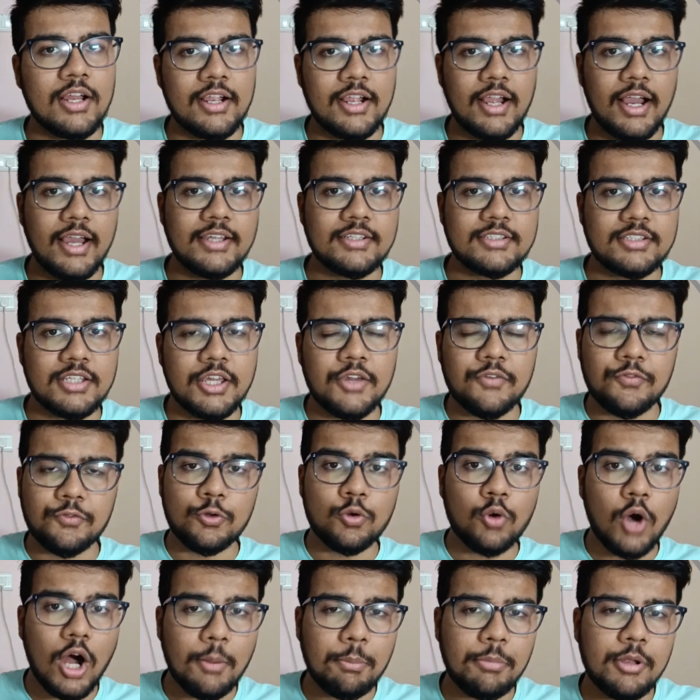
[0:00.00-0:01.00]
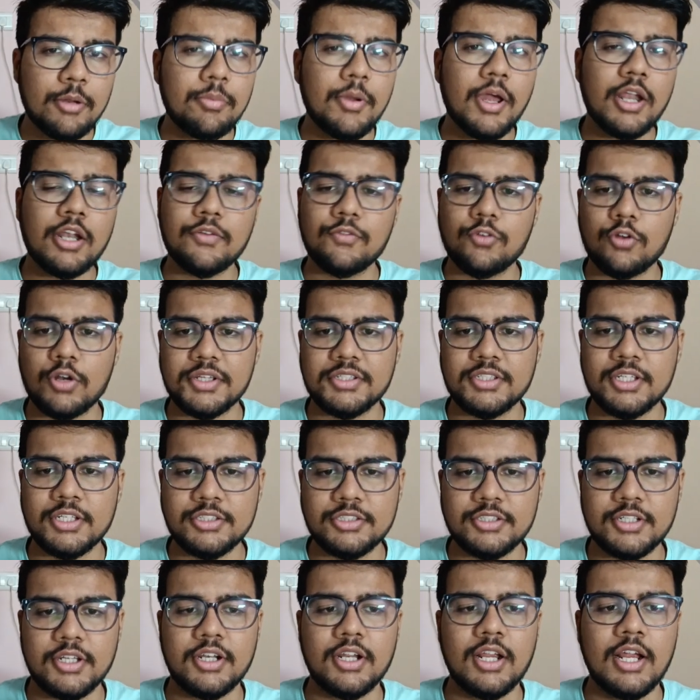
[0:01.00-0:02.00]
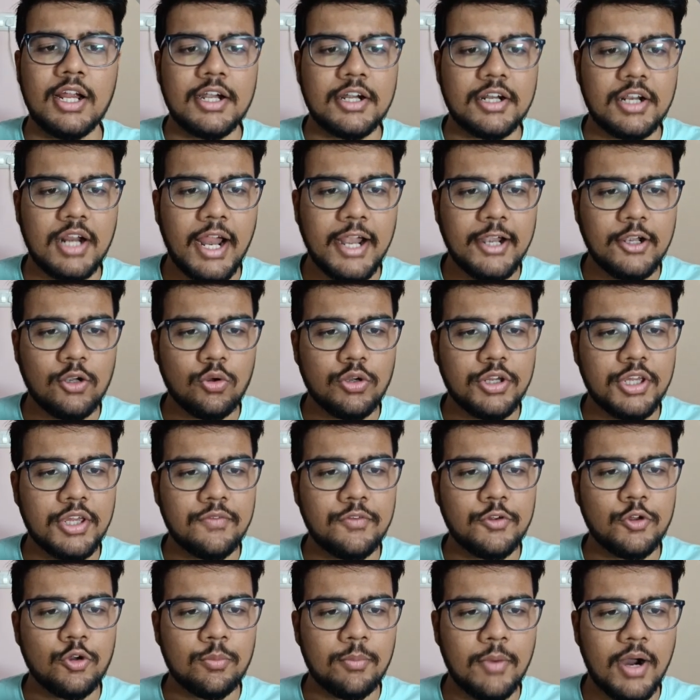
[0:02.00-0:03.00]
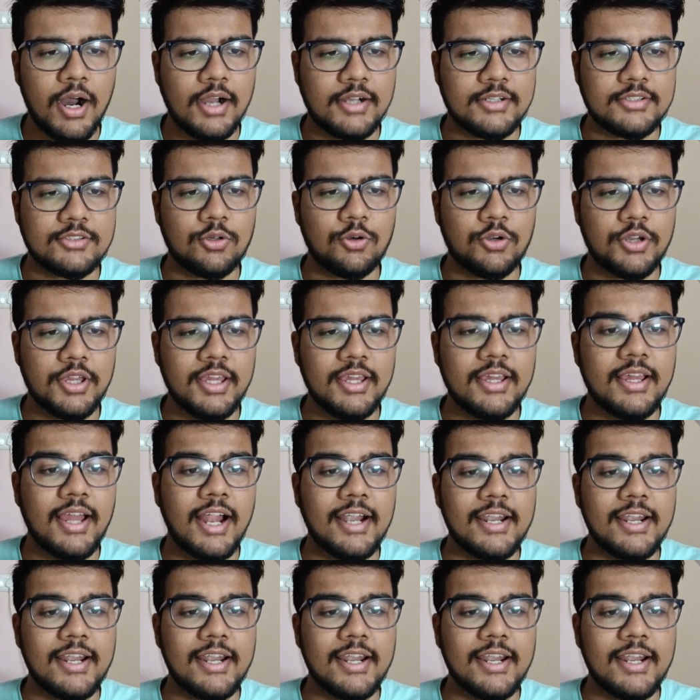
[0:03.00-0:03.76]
Guys, if you are preparing for Accenture, try to give you marks, okay?